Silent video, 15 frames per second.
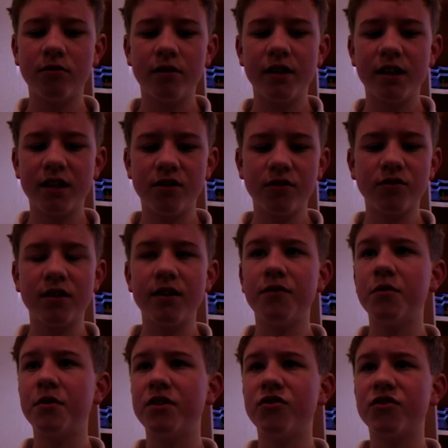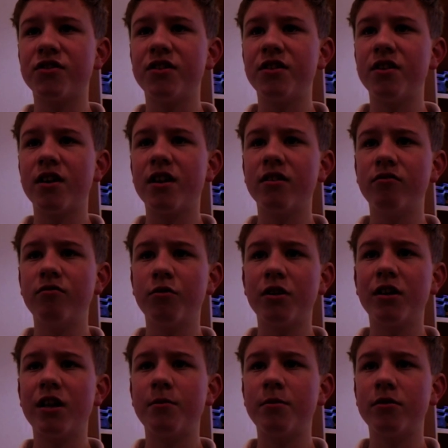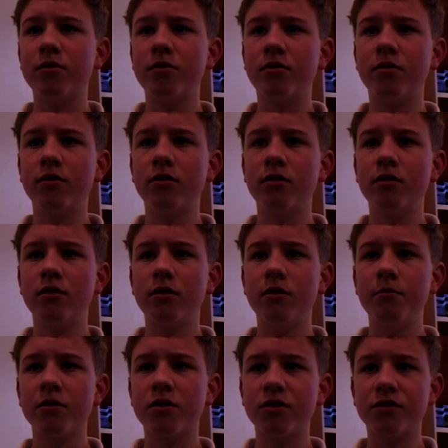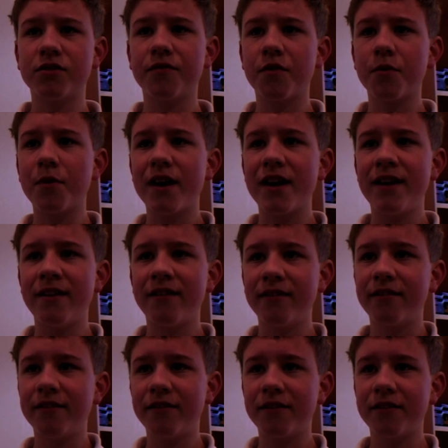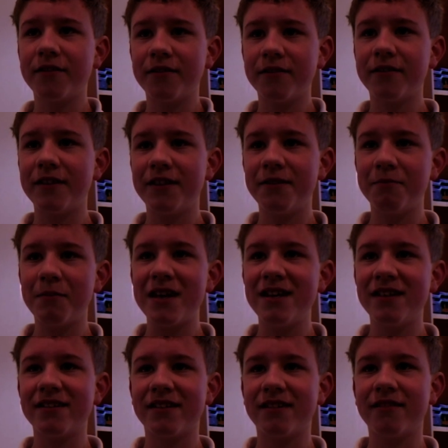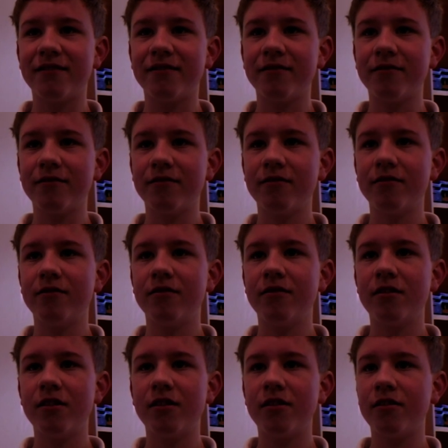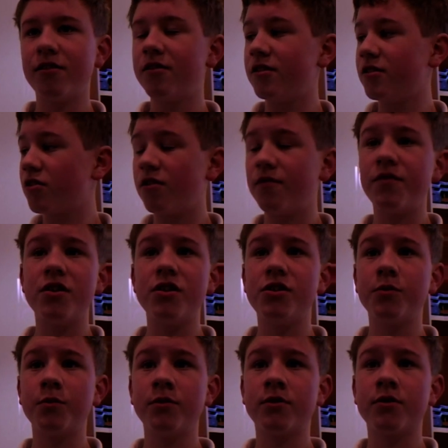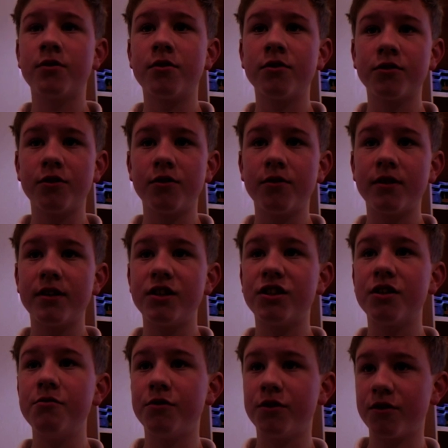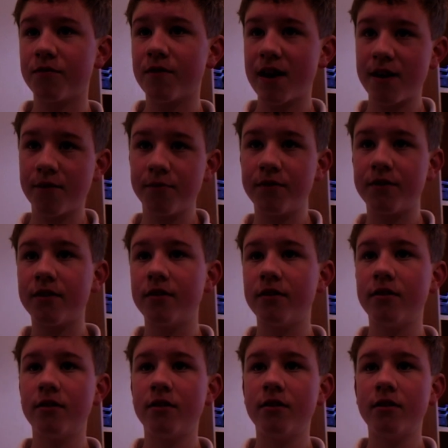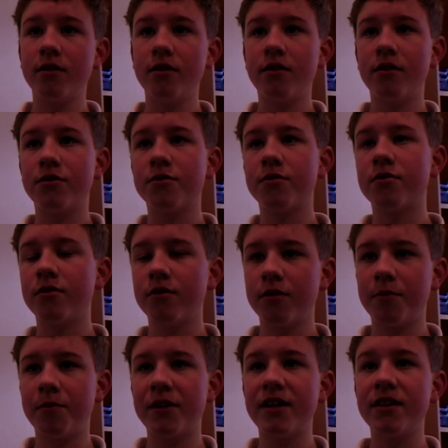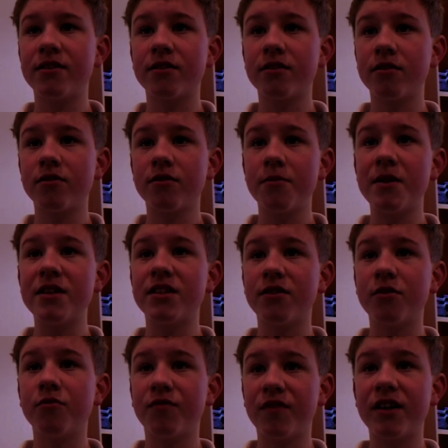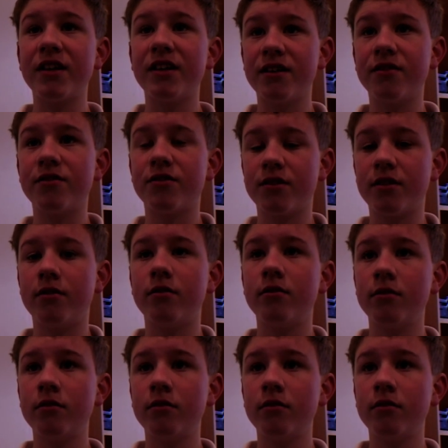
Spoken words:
It does give you an interest in that Royal Albert Hall because of the way that it makes it. And it's got a virtual tour, so it shows you around the place, so it makes it look really interesting.